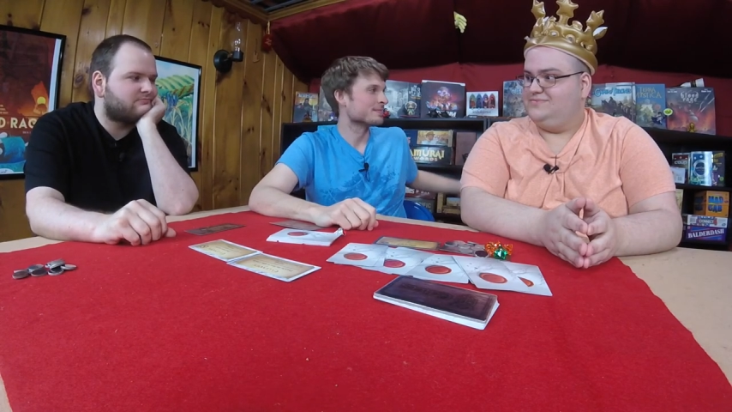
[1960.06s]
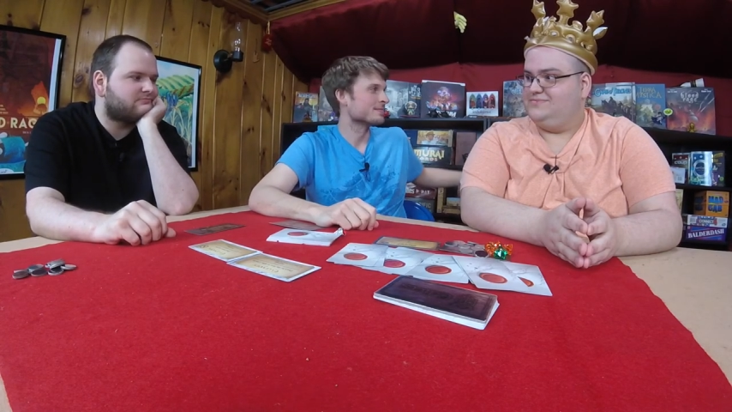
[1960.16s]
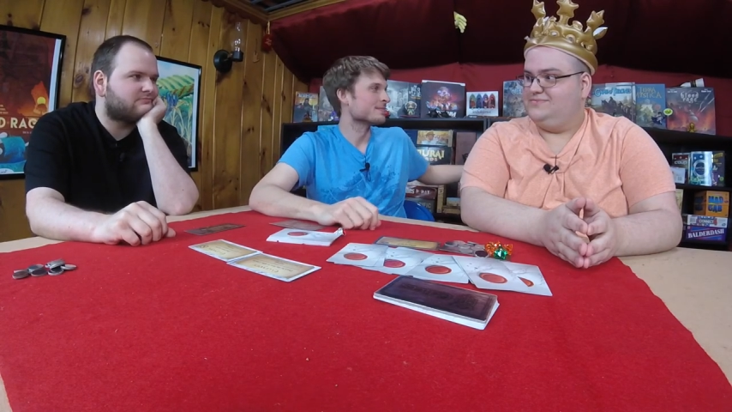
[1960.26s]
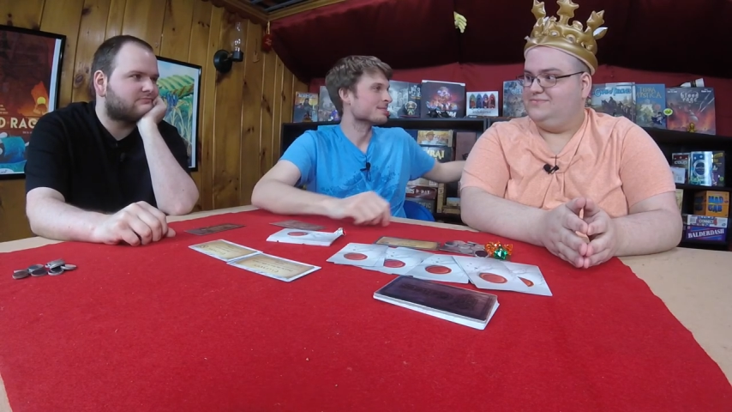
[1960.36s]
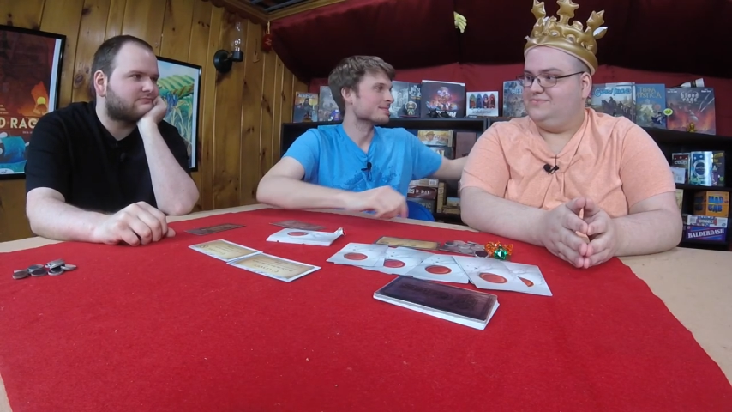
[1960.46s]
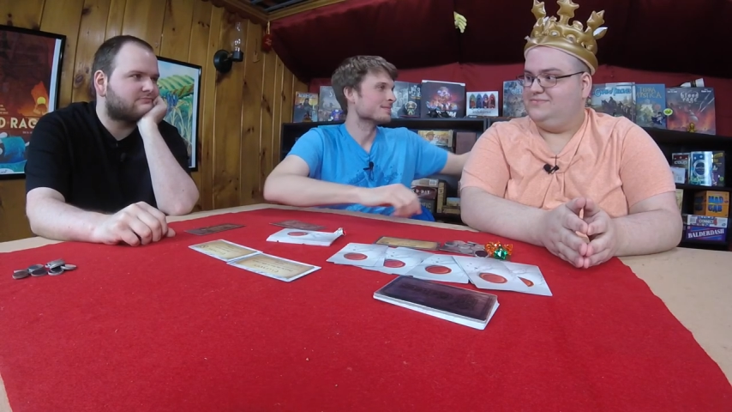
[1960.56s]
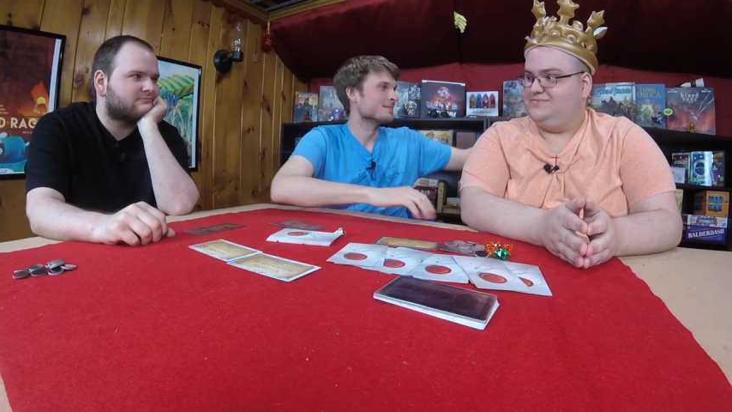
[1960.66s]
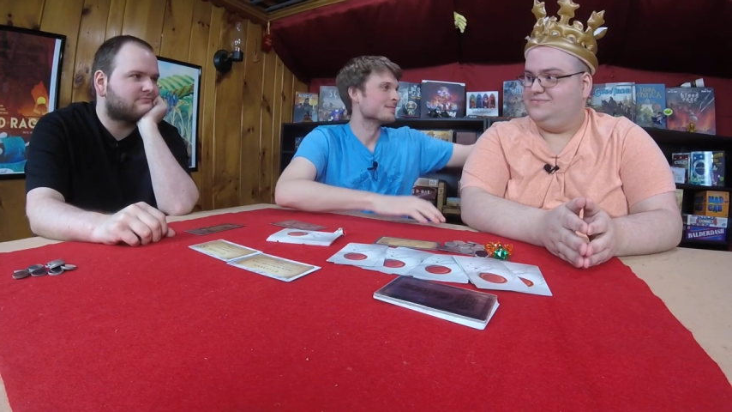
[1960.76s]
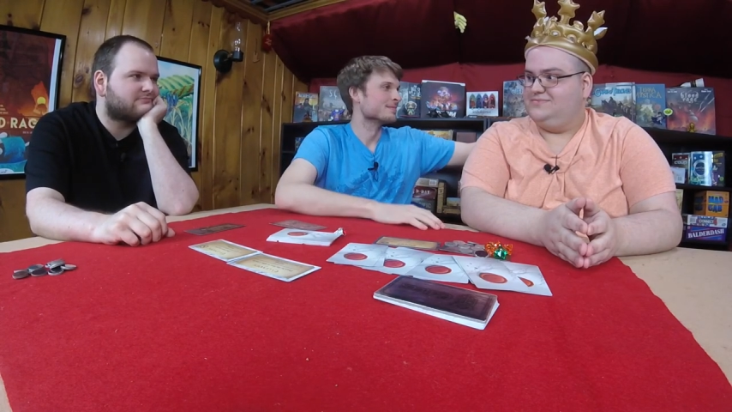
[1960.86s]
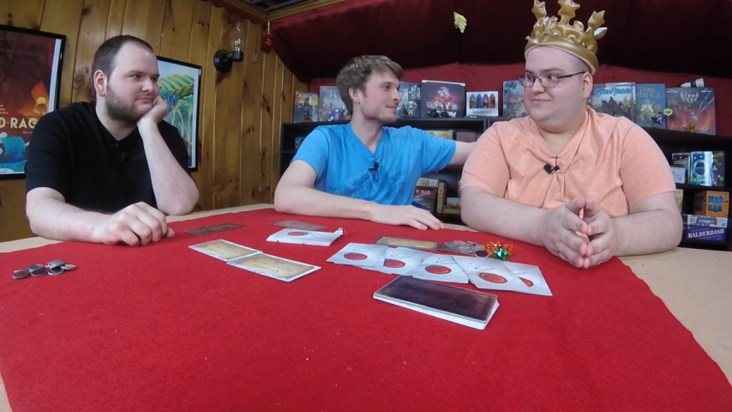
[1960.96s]

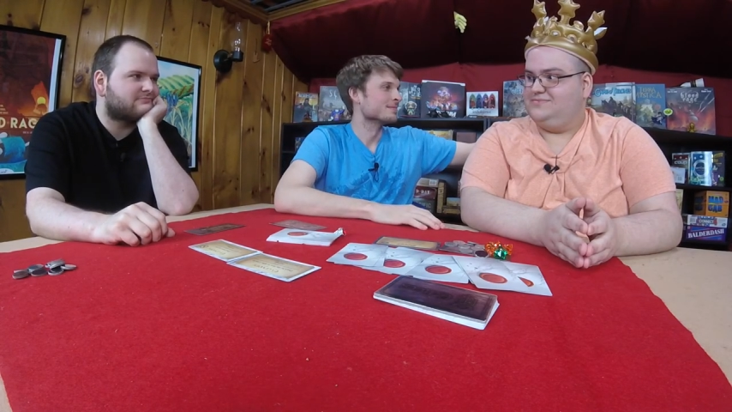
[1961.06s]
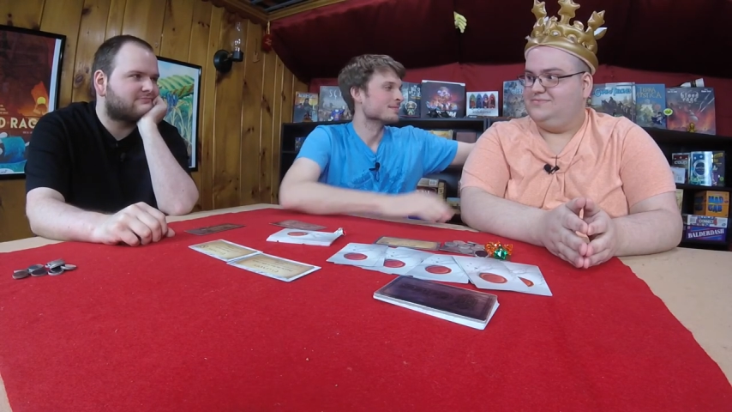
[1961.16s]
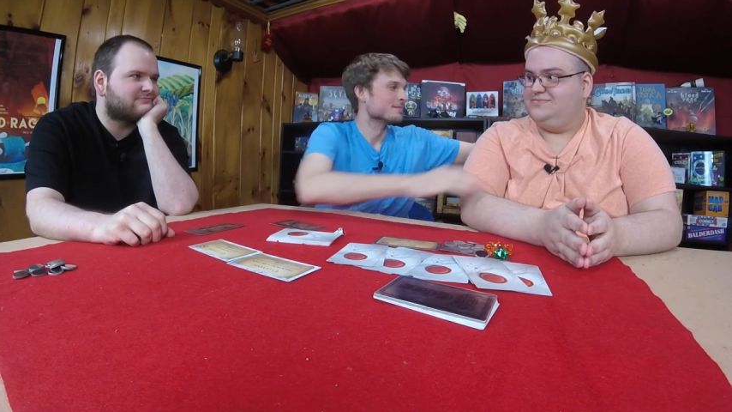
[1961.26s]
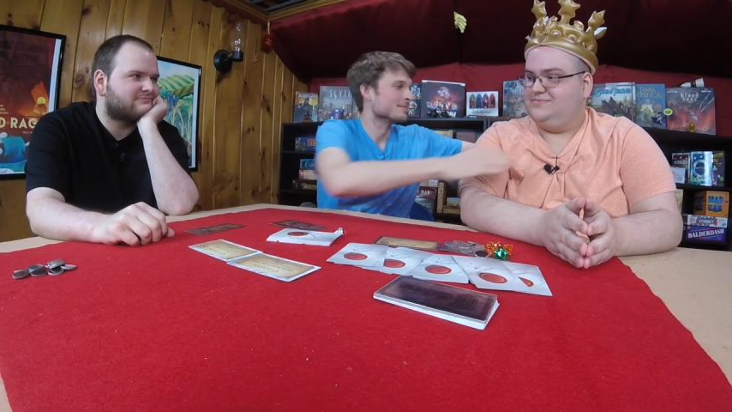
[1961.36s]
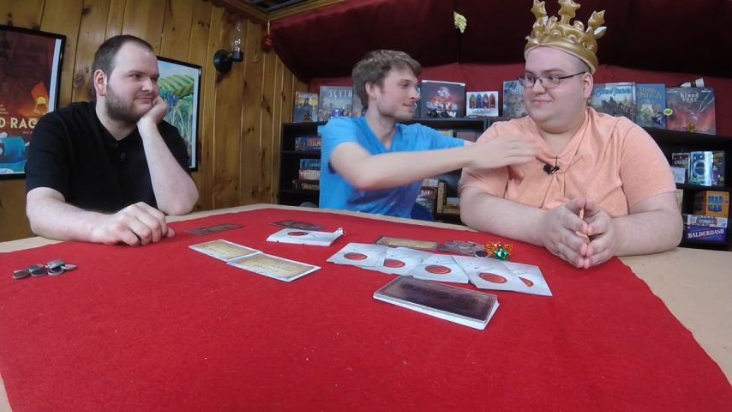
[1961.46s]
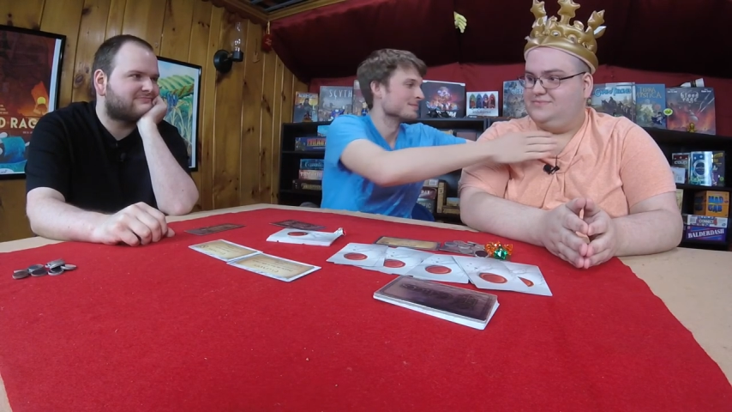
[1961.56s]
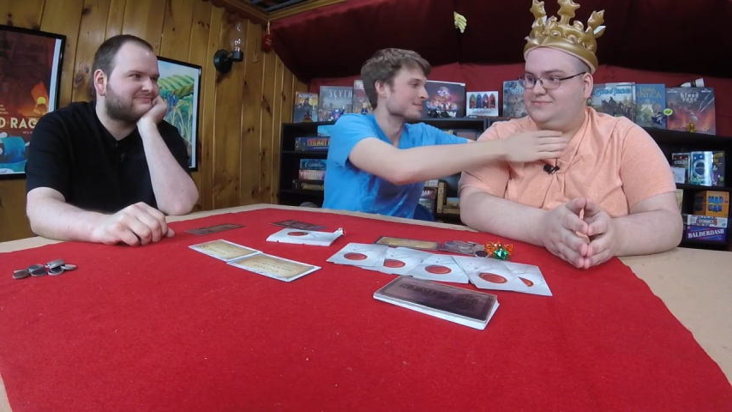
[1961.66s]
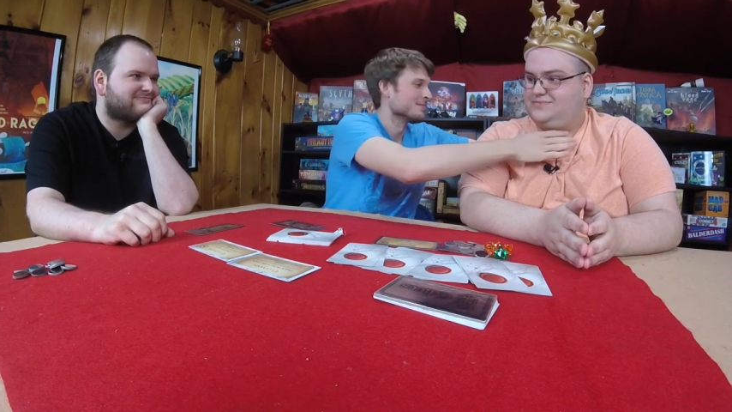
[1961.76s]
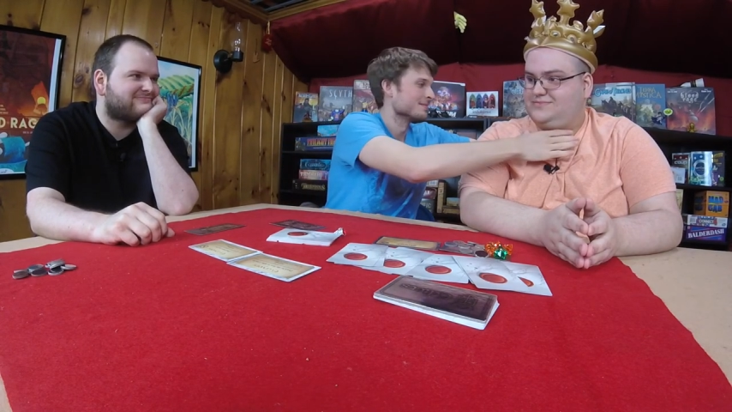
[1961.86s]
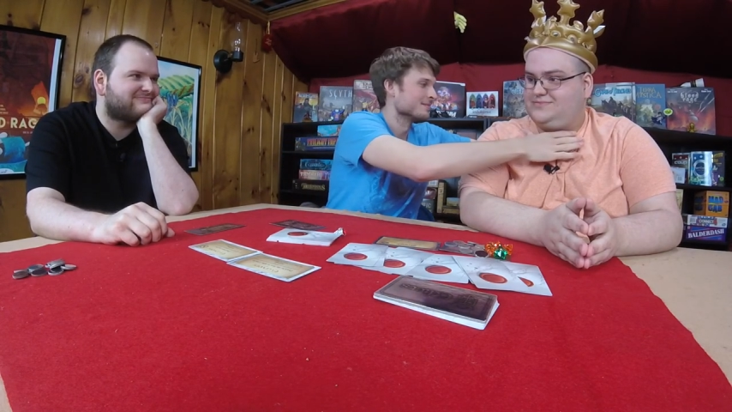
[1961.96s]

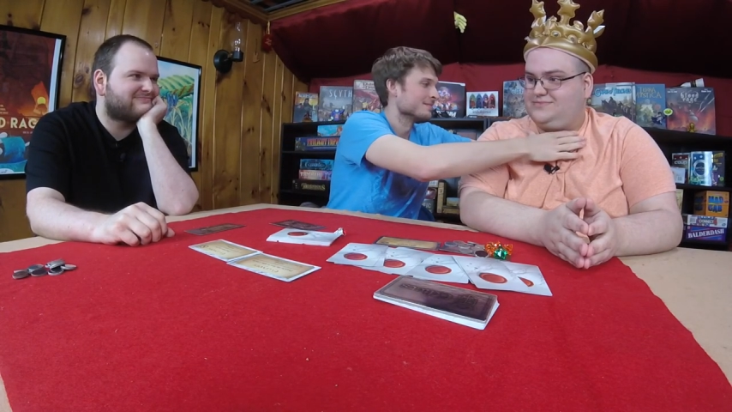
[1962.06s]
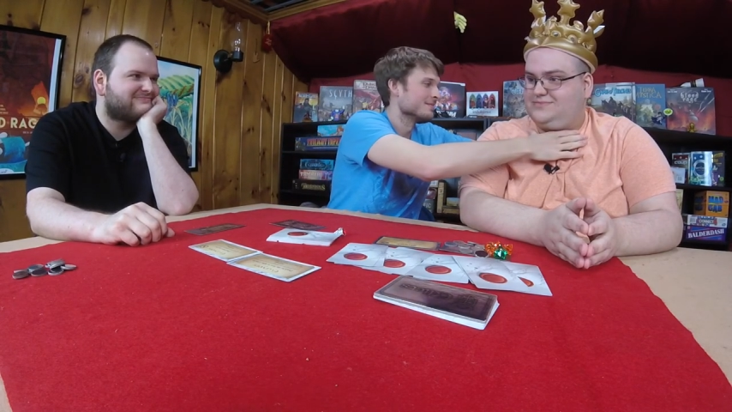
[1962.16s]
Nothing is said.